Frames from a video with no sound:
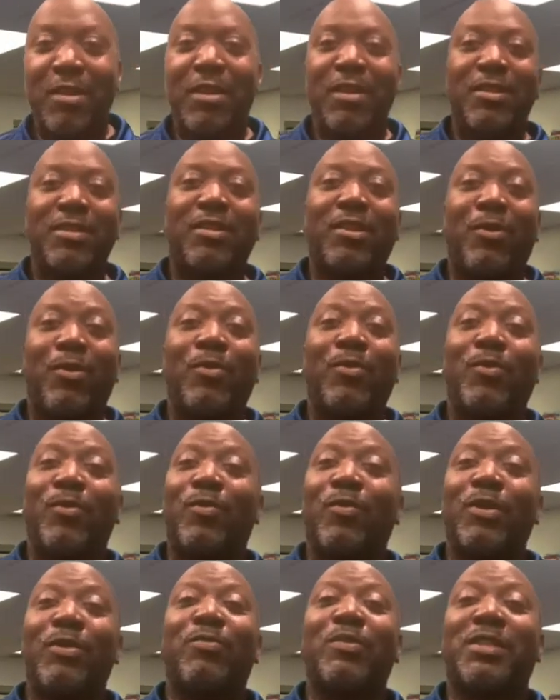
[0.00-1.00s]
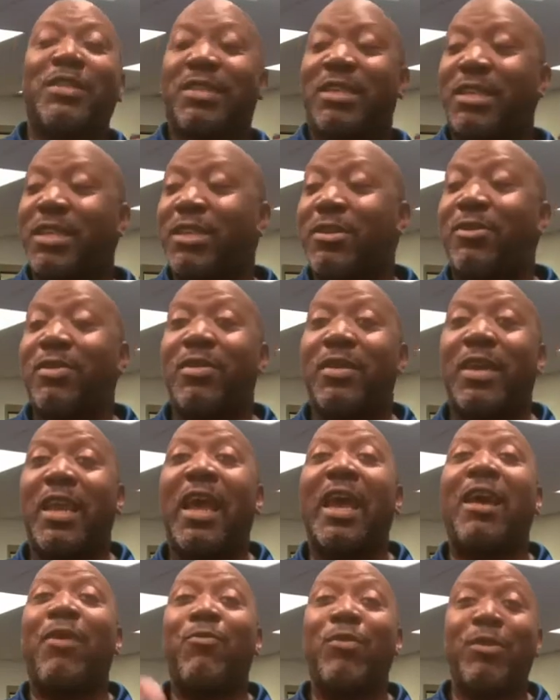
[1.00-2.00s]
so we would
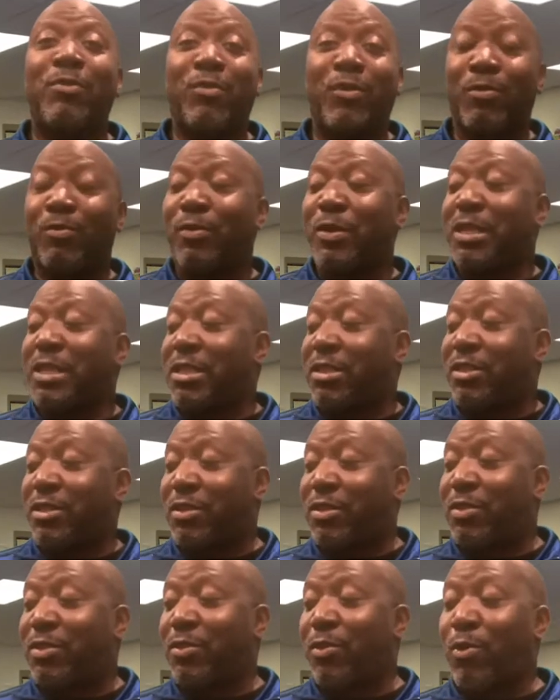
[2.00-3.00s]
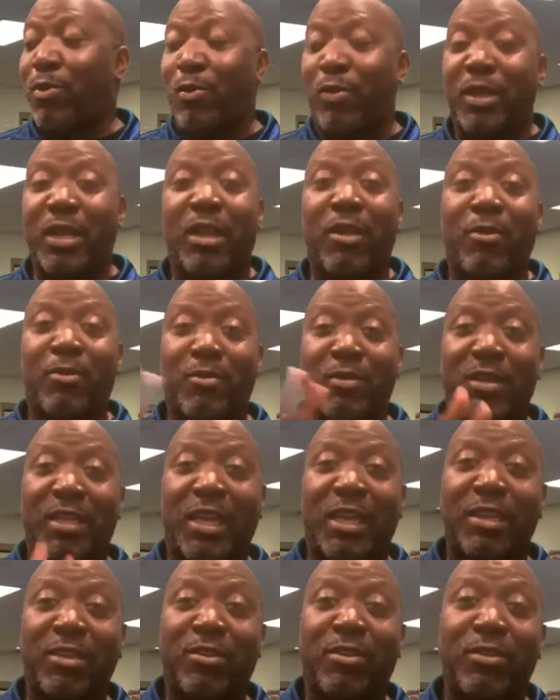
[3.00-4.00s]
read the story on
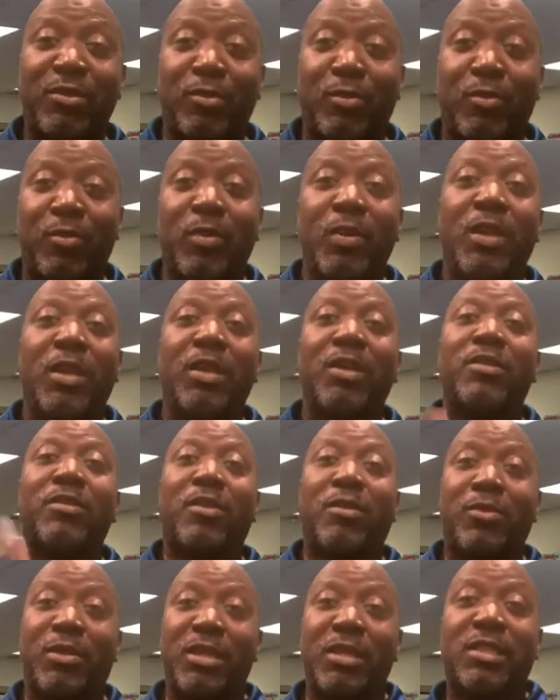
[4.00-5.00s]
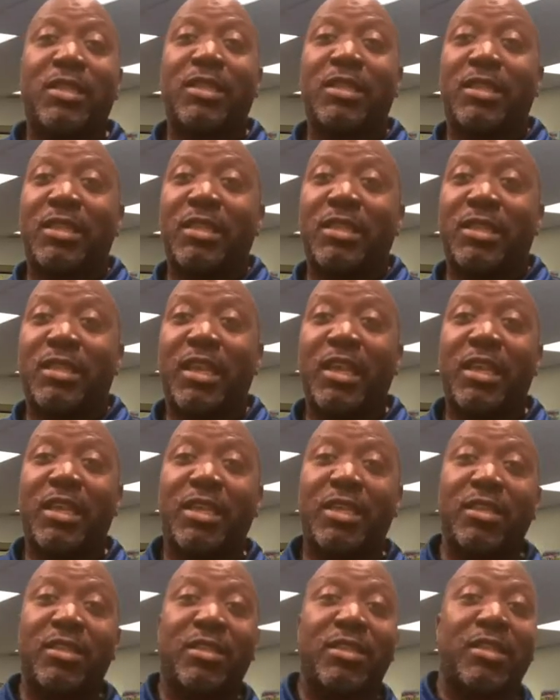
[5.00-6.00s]
day 2. So this is the
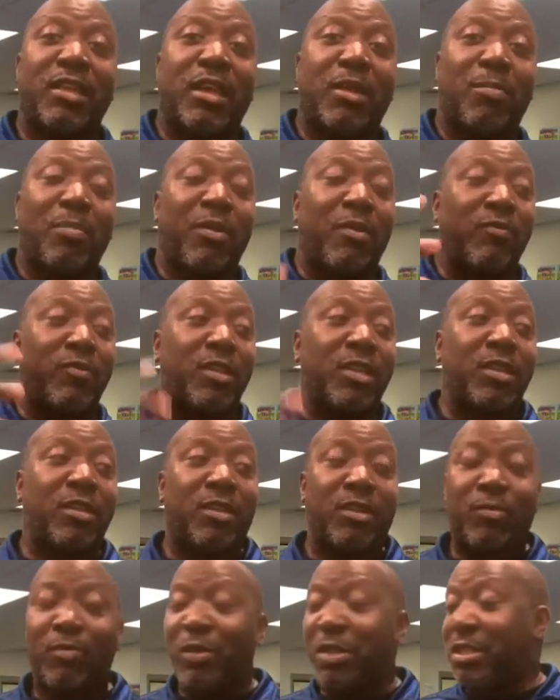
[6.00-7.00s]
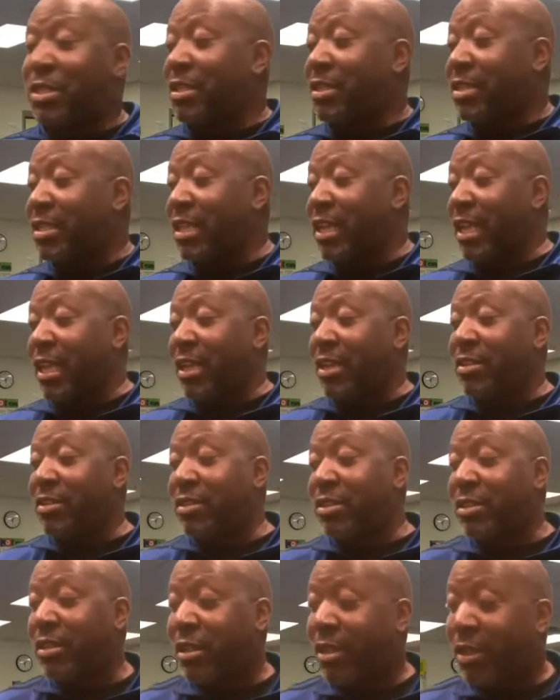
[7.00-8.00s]
second step of dealing with the text.
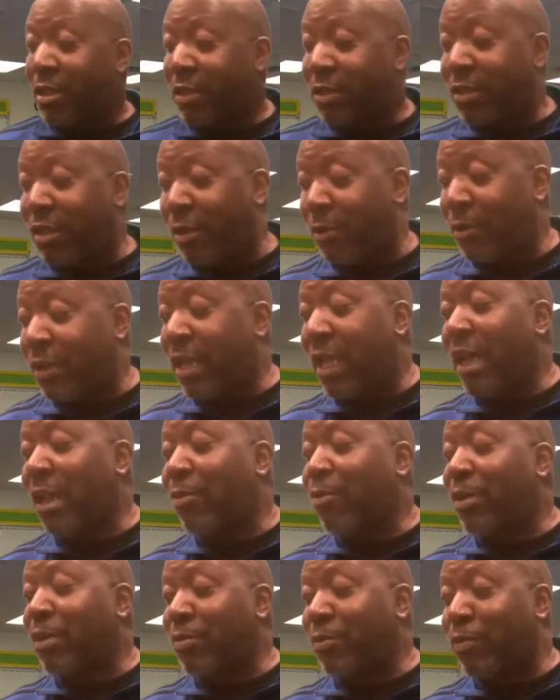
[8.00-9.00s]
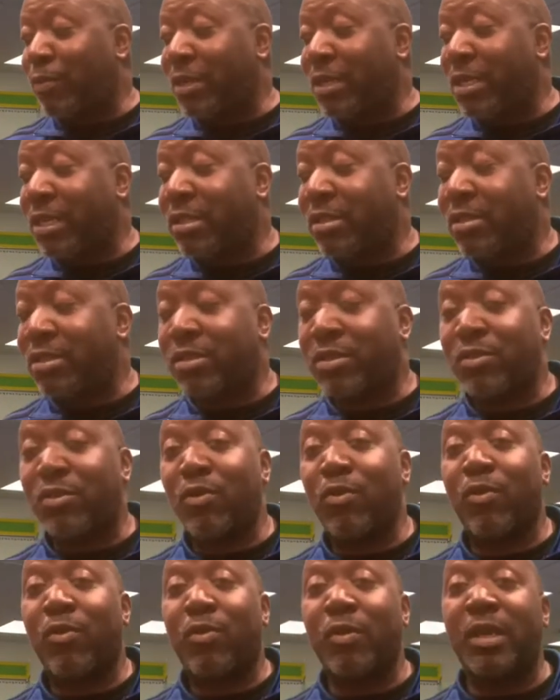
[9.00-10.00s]
So now we read the
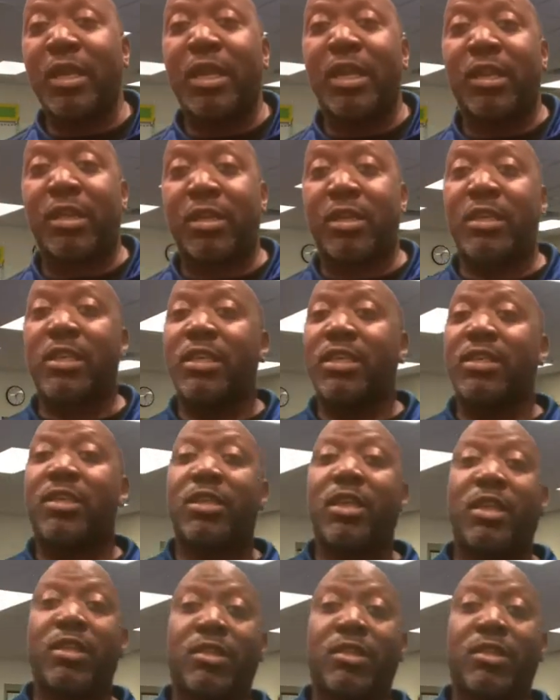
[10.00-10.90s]
story and the kids just